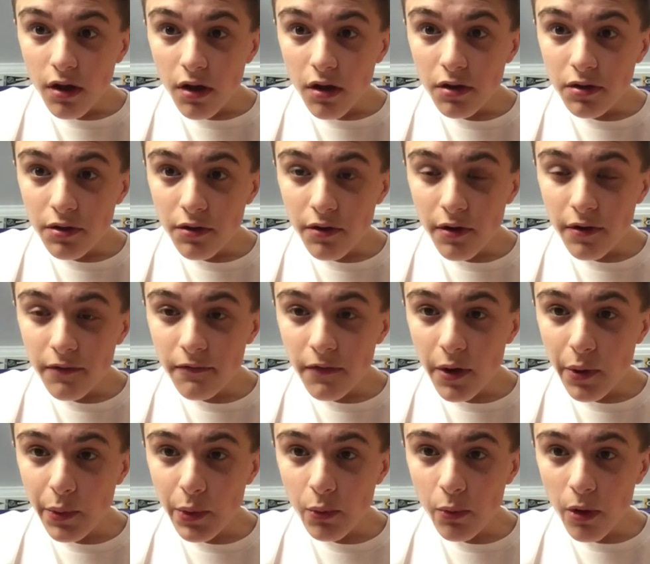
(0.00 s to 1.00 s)
and
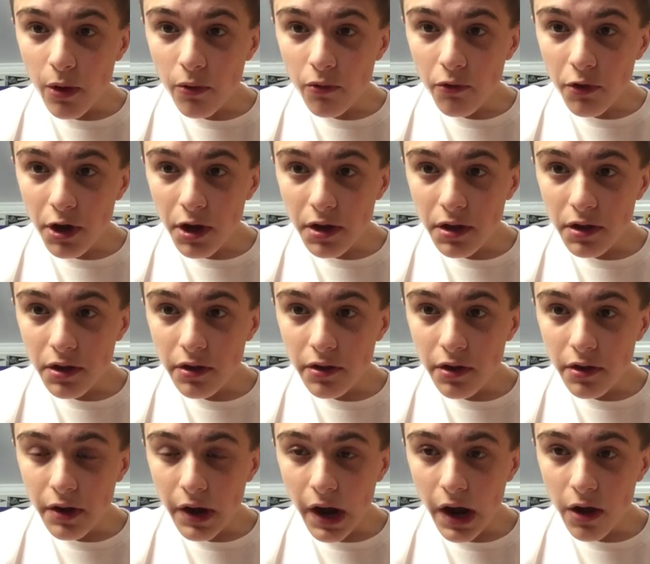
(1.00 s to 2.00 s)
very well
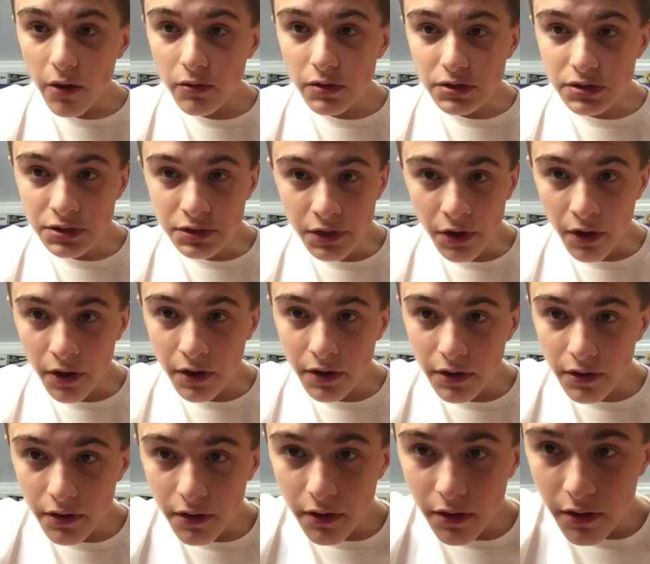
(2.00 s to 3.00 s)
written how it's
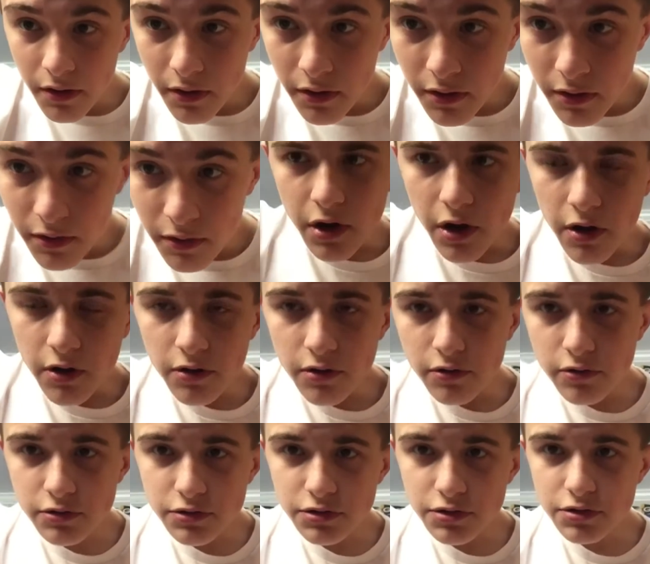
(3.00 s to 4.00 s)
done.
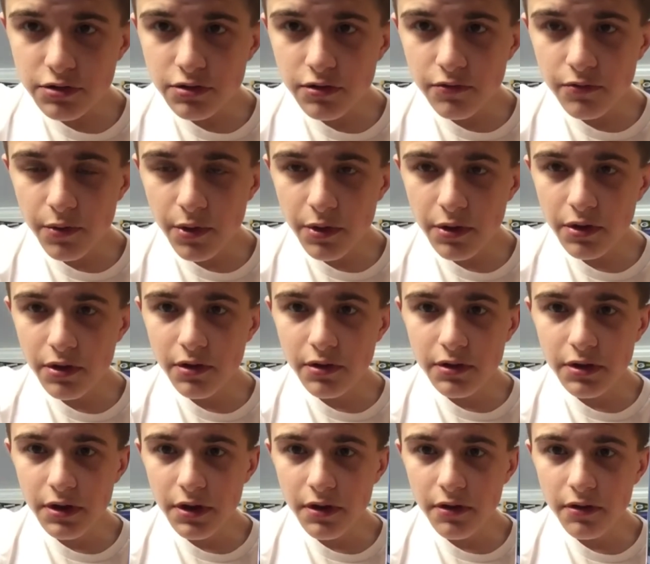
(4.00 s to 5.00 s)
Carl is just a really
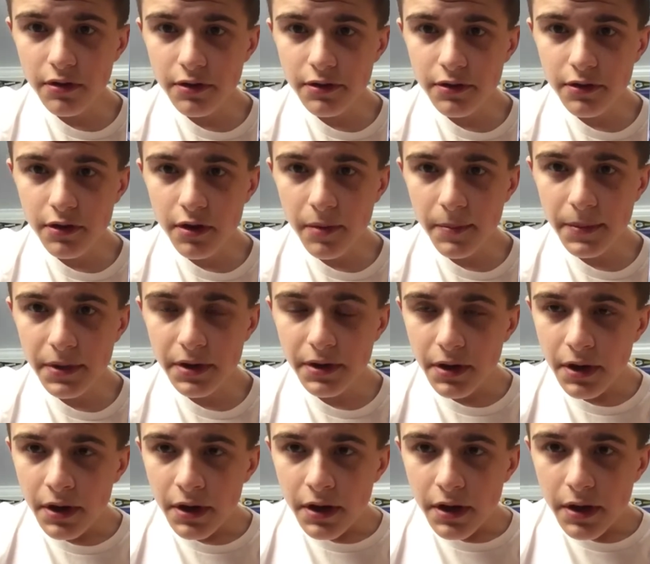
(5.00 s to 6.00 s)
good character. I
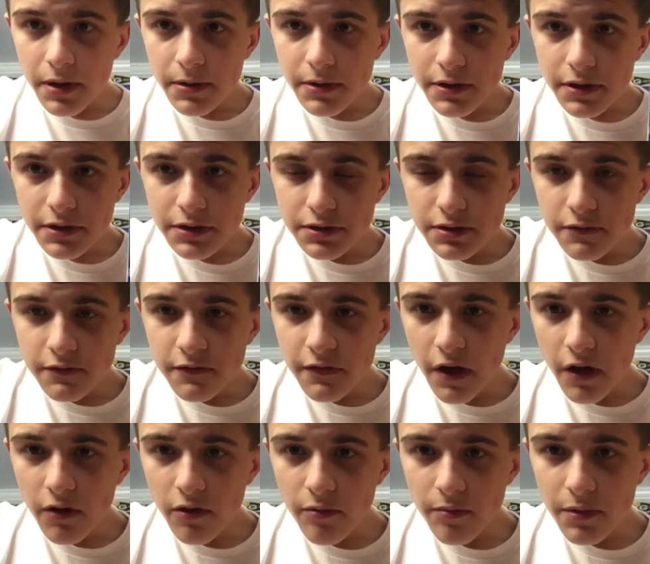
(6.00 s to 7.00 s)
mean his
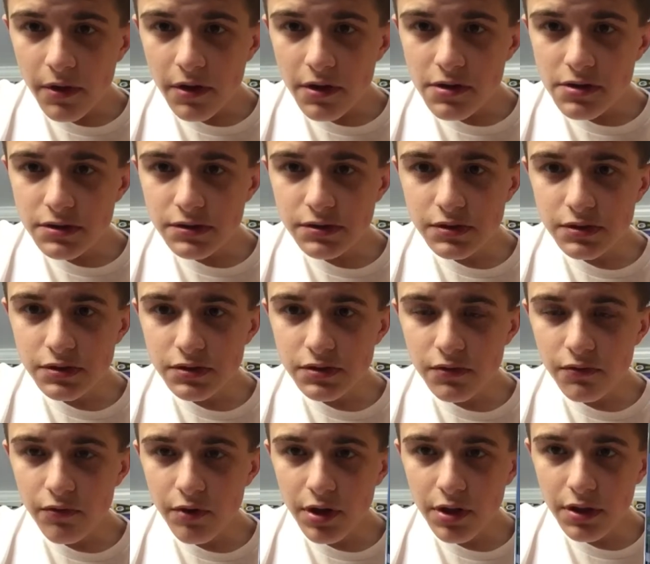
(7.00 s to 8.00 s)
development is
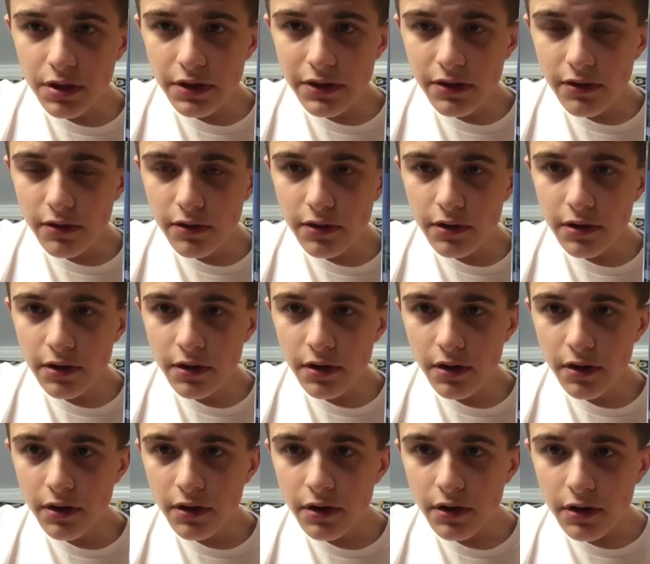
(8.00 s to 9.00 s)
just really
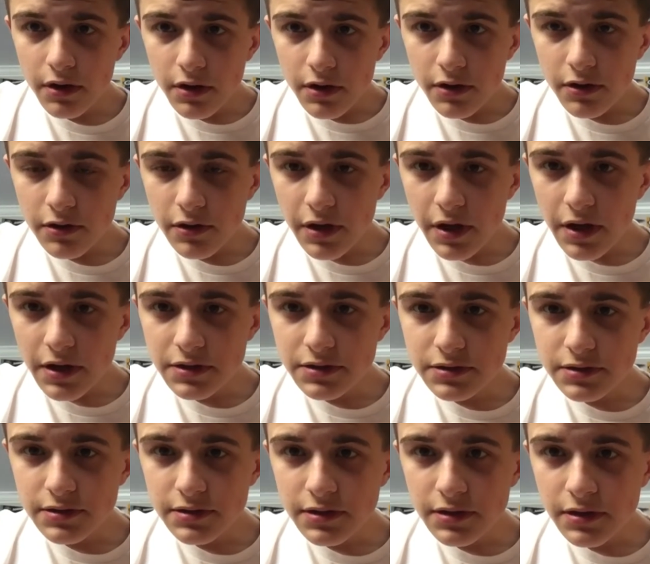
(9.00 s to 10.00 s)
good.
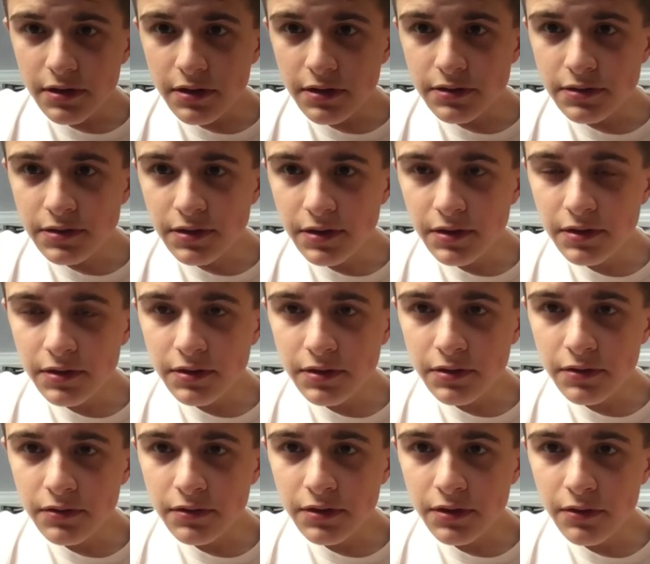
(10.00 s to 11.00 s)

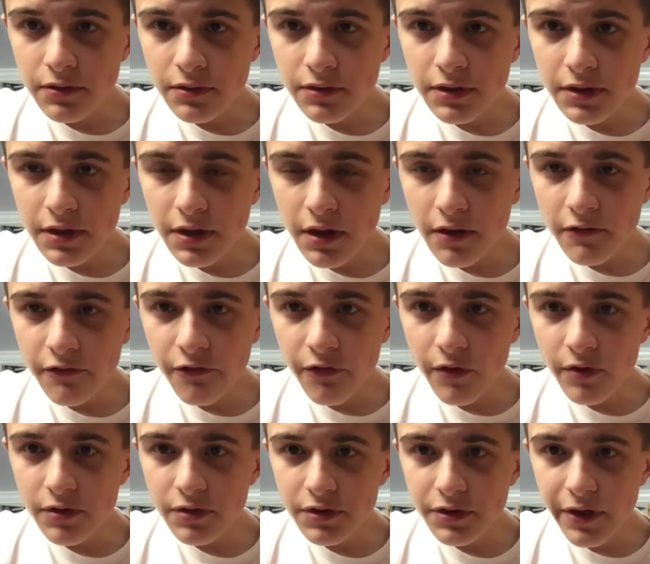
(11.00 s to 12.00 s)
You do get at
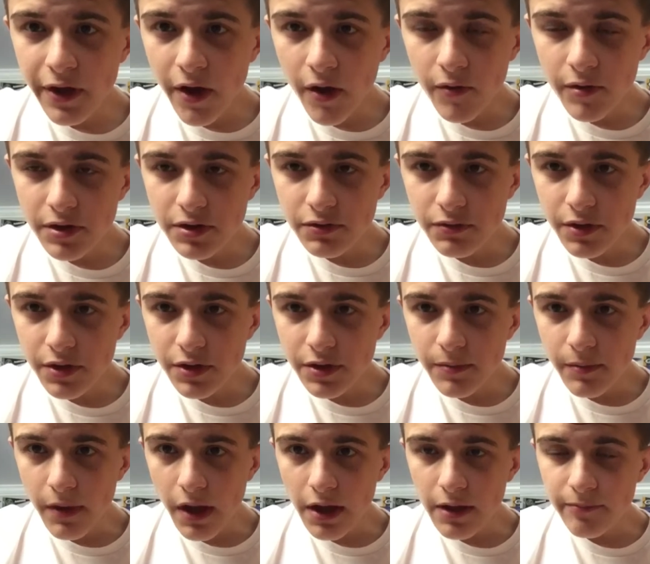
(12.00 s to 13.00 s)
first how he's
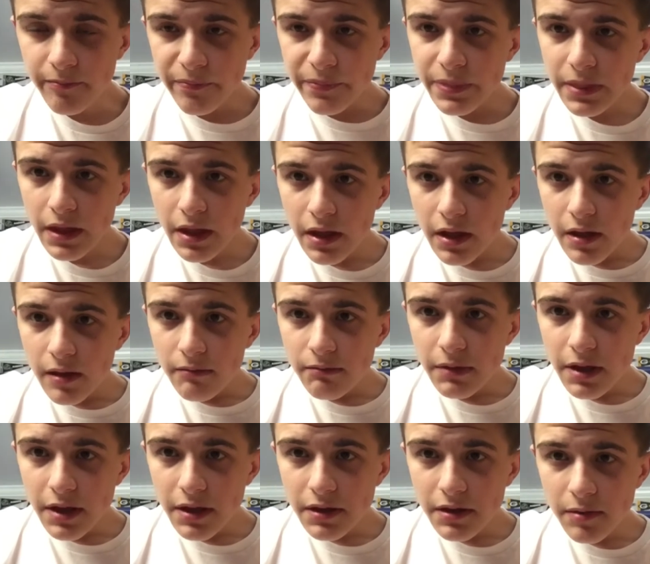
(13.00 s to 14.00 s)
really mad
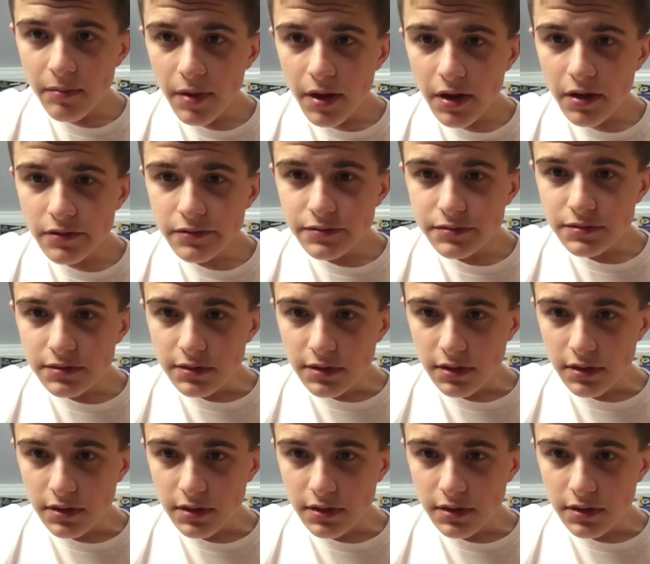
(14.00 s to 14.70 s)
about